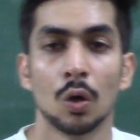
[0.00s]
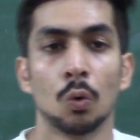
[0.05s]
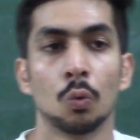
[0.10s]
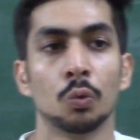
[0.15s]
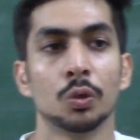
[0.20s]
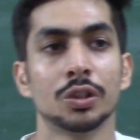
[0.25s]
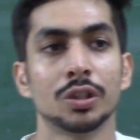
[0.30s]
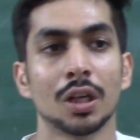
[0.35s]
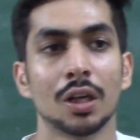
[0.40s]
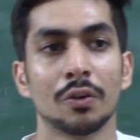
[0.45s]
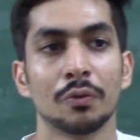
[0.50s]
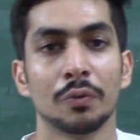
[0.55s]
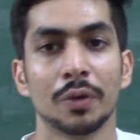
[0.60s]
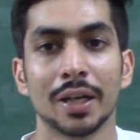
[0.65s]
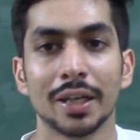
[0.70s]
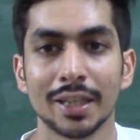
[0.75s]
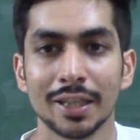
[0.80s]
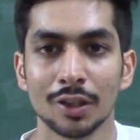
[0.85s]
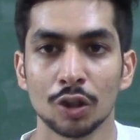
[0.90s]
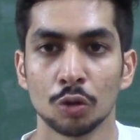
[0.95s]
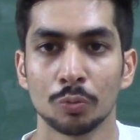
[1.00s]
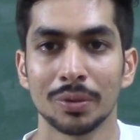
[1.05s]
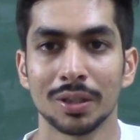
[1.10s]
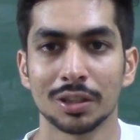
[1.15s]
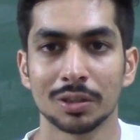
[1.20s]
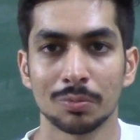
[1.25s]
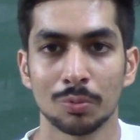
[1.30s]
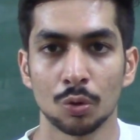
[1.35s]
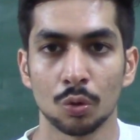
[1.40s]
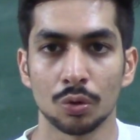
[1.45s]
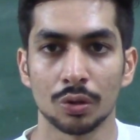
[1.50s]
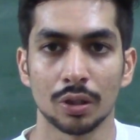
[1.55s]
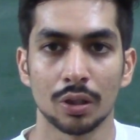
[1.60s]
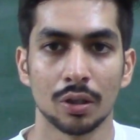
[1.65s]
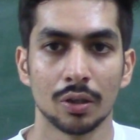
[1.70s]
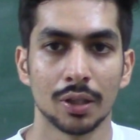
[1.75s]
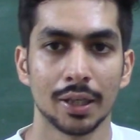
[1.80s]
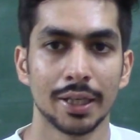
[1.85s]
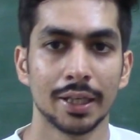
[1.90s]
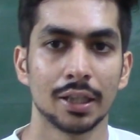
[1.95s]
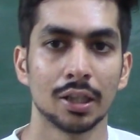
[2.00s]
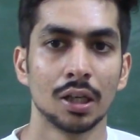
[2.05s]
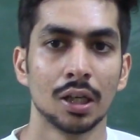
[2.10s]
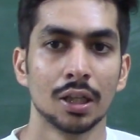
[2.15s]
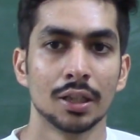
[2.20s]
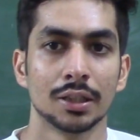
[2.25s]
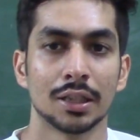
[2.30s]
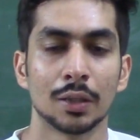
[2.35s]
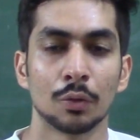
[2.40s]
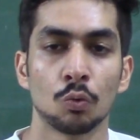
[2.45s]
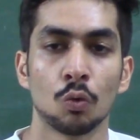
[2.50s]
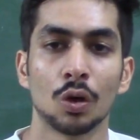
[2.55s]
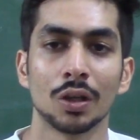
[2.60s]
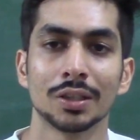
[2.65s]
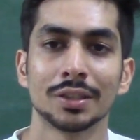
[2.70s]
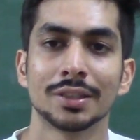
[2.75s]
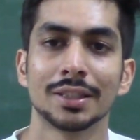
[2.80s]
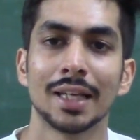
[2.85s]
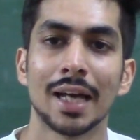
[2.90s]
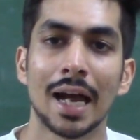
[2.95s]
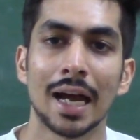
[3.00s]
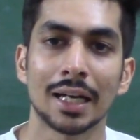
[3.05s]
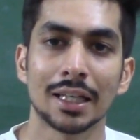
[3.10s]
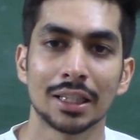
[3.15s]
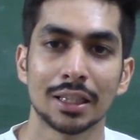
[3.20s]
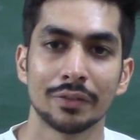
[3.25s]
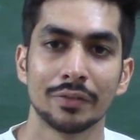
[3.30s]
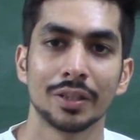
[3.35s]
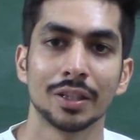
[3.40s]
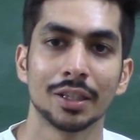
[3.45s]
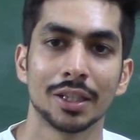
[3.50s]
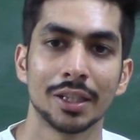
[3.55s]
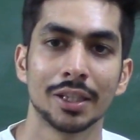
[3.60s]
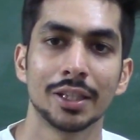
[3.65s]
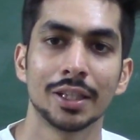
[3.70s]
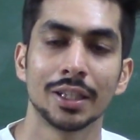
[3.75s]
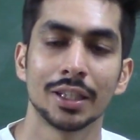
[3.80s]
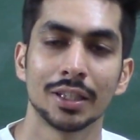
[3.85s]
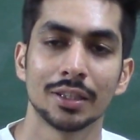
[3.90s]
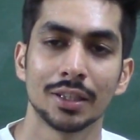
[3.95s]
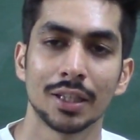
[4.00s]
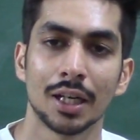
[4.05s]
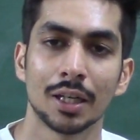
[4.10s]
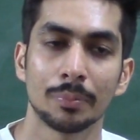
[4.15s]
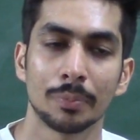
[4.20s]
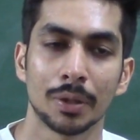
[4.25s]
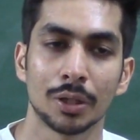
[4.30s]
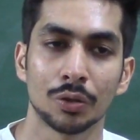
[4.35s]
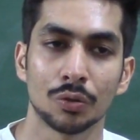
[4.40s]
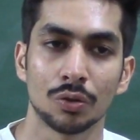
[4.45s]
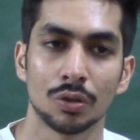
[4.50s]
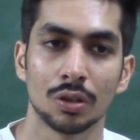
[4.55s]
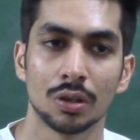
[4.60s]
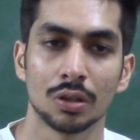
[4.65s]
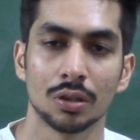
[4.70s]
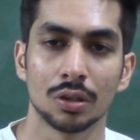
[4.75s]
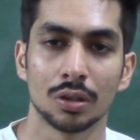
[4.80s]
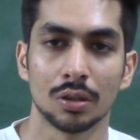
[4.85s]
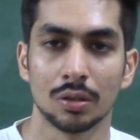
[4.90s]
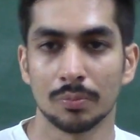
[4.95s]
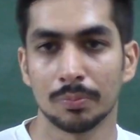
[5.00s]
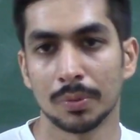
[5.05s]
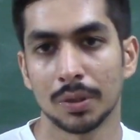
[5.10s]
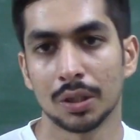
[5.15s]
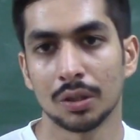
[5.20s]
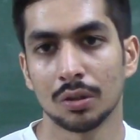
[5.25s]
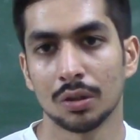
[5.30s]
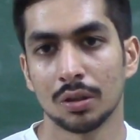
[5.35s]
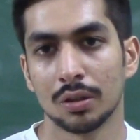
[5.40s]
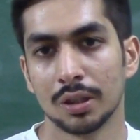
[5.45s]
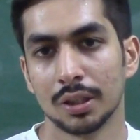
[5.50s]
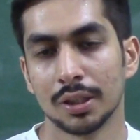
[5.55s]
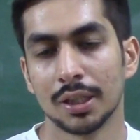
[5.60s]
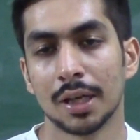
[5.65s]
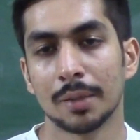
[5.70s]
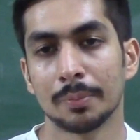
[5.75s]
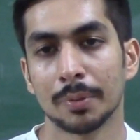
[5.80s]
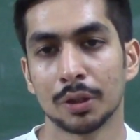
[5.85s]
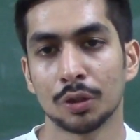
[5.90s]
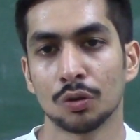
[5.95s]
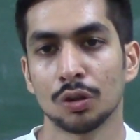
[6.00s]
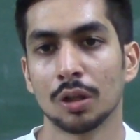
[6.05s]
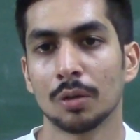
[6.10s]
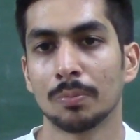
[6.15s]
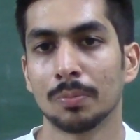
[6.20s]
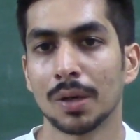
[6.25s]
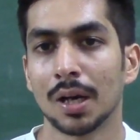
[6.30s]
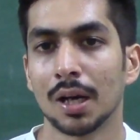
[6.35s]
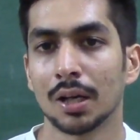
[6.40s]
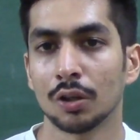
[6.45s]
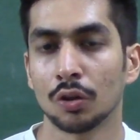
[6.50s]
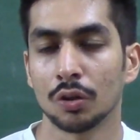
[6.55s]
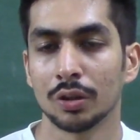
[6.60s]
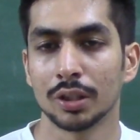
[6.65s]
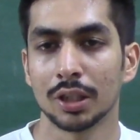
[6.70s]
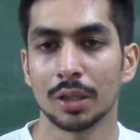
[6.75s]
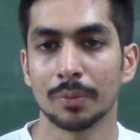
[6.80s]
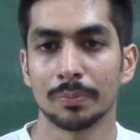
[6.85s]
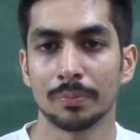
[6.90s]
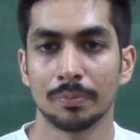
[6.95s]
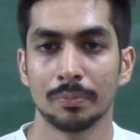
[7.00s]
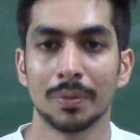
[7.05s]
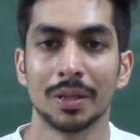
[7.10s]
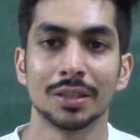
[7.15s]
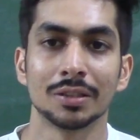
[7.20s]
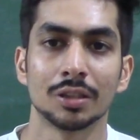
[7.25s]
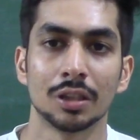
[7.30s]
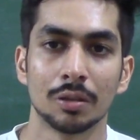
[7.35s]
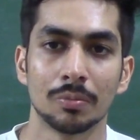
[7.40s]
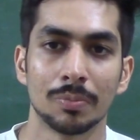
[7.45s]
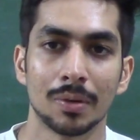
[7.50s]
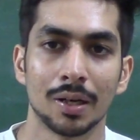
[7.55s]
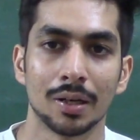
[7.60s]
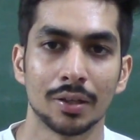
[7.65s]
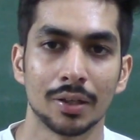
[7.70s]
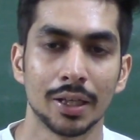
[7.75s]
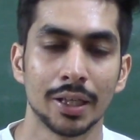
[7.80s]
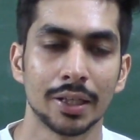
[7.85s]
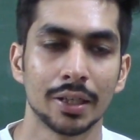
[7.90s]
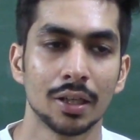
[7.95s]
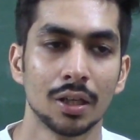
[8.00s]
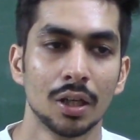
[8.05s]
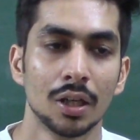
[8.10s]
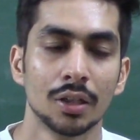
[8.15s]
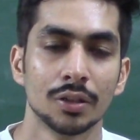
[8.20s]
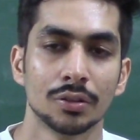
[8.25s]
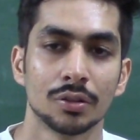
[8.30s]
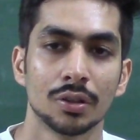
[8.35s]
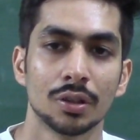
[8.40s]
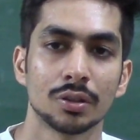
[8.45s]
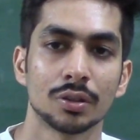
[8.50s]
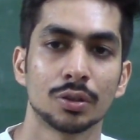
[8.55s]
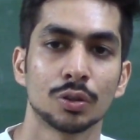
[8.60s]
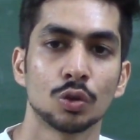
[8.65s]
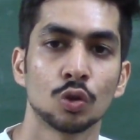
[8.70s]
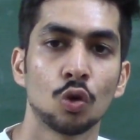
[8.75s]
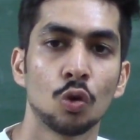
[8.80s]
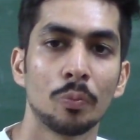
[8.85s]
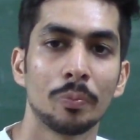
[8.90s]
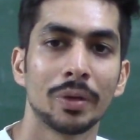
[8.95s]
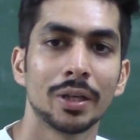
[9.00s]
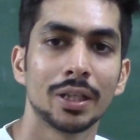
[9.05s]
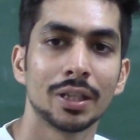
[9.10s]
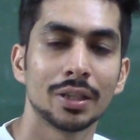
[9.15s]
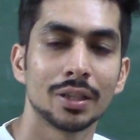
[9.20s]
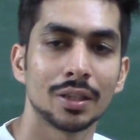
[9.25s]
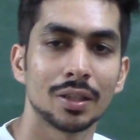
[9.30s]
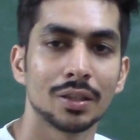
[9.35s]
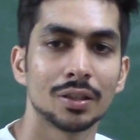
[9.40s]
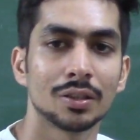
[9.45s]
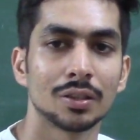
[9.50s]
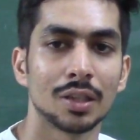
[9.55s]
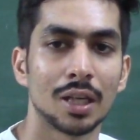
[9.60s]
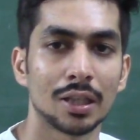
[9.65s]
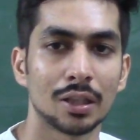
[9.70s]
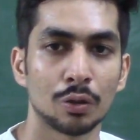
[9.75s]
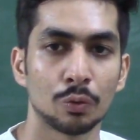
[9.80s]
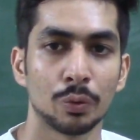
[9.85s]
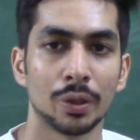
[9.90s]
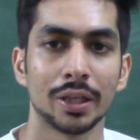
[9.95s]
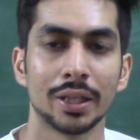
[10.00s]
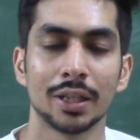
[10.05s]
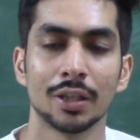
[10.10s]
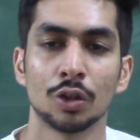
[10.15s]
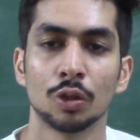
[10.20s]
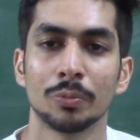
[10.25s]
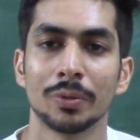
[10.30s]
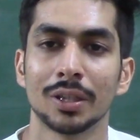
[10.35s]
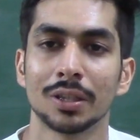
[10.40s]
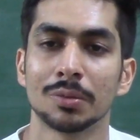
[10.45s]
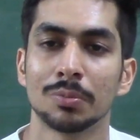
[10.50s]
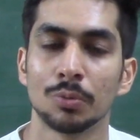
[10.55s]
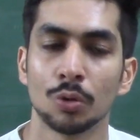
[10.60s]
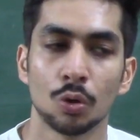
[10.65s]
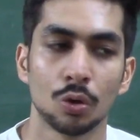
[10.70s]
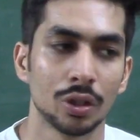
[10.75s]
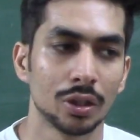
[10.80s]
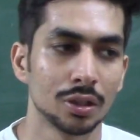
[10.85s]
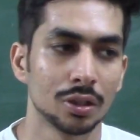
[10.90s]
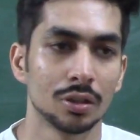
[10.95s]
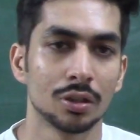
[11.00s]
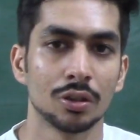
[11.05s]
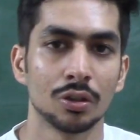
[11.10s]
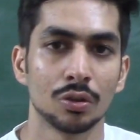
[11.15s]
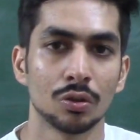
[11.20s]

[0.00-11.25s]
which are waiting to be explored, right? That what is the active ingredient in that particular plant or in that medicinal plant, right? So there's so many things that are waiting to be explored in,